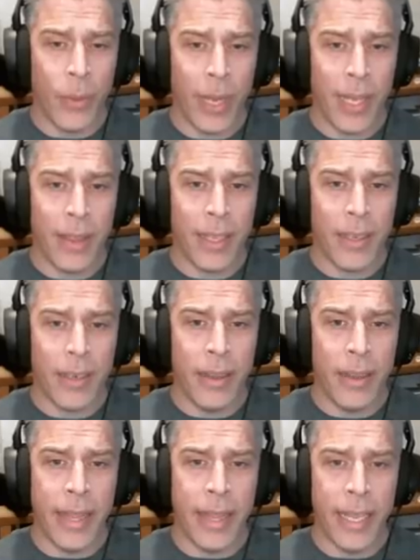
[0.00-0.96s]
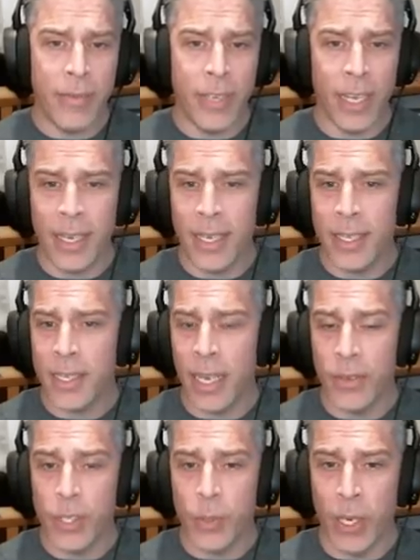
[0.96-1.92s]
way that they've done it is
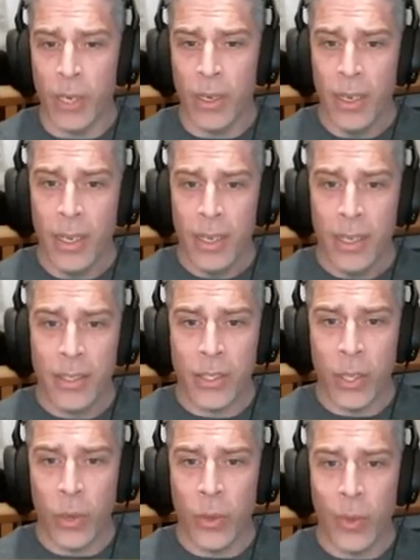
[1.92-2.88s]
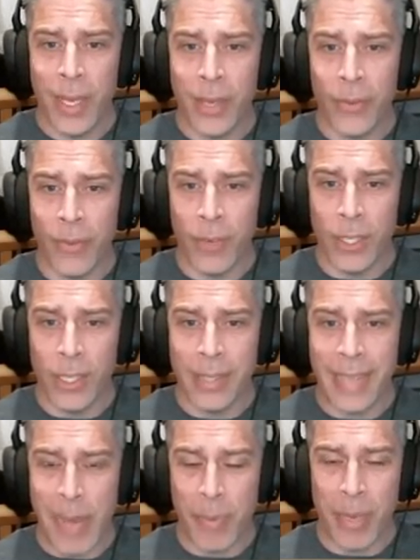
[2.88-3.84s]
kind of smart. So the way that references
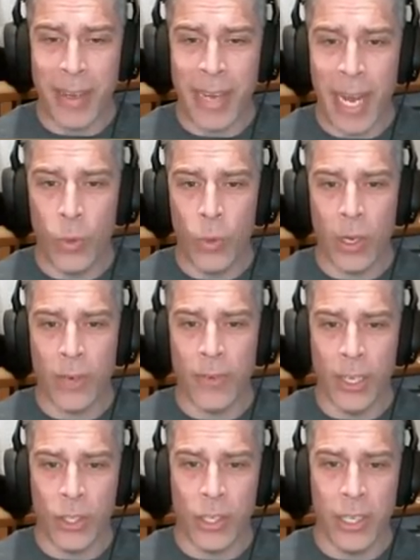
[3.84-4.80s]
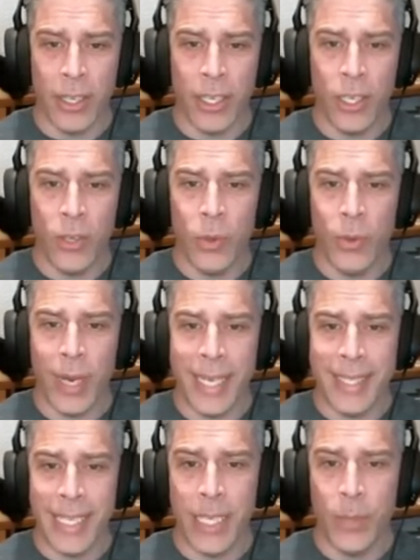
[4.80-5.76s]
happen now work functionally on the
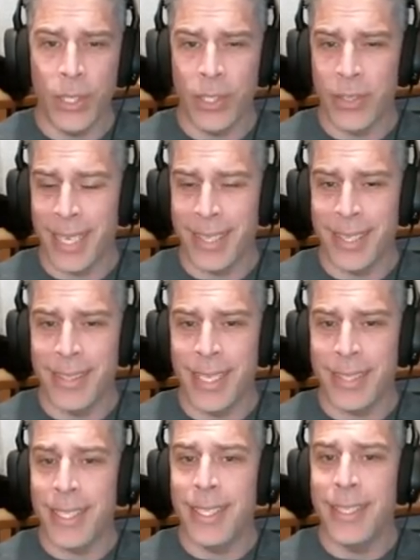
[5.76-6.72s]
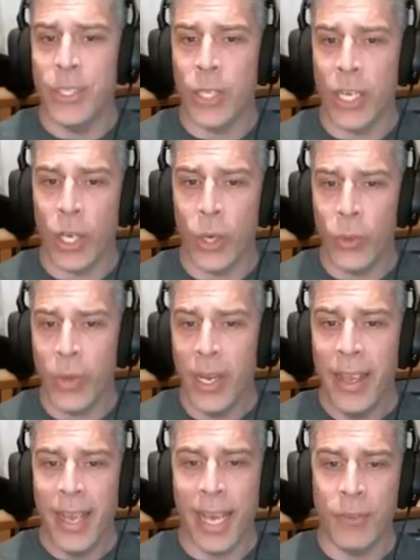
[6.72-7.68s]
UUID, which is like the 16-digit code
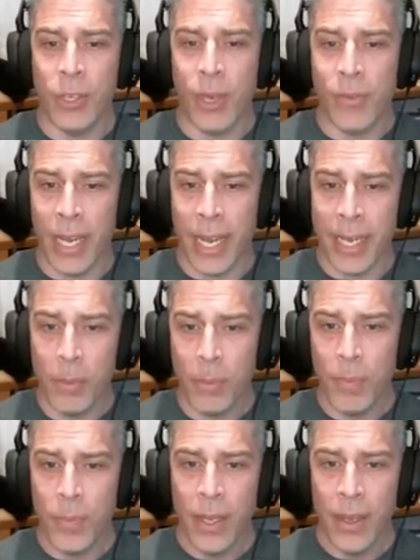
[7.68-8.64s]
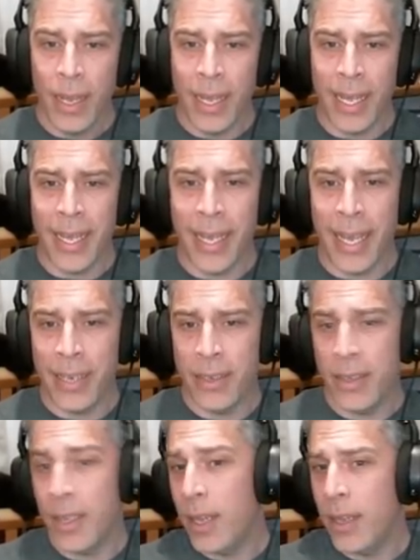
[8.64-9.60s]
after every item.
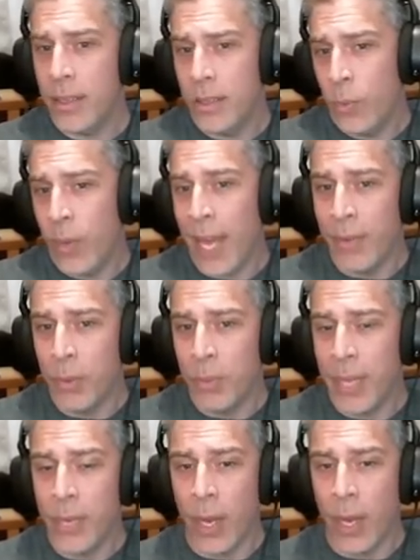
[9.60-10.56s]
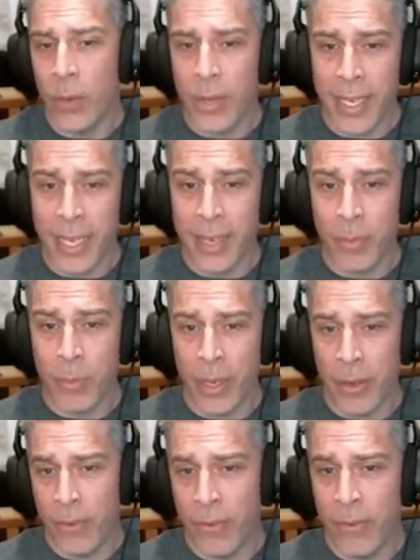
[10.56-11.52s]
And we haven't played around with it yet,
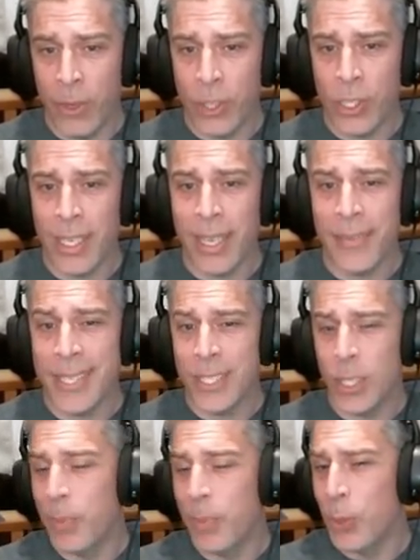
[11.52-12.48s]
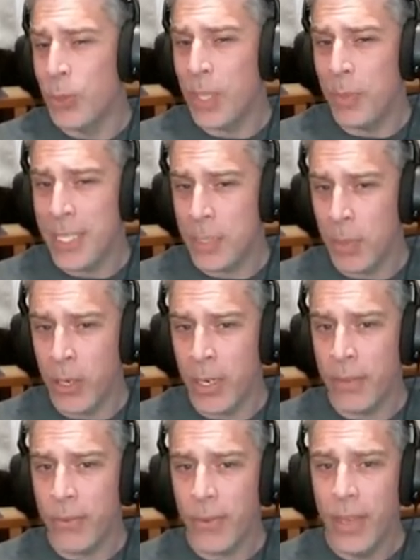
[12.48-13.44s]
but version 11 is supposed to be smart
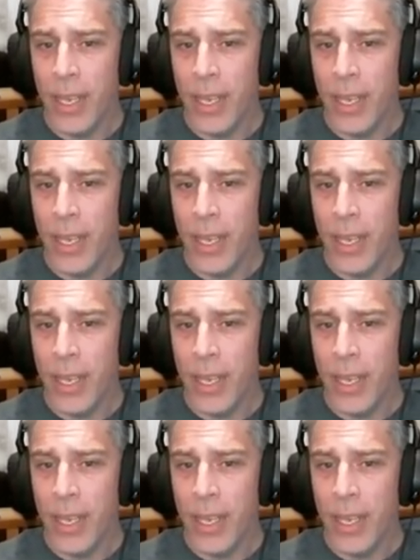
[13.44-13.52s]
enough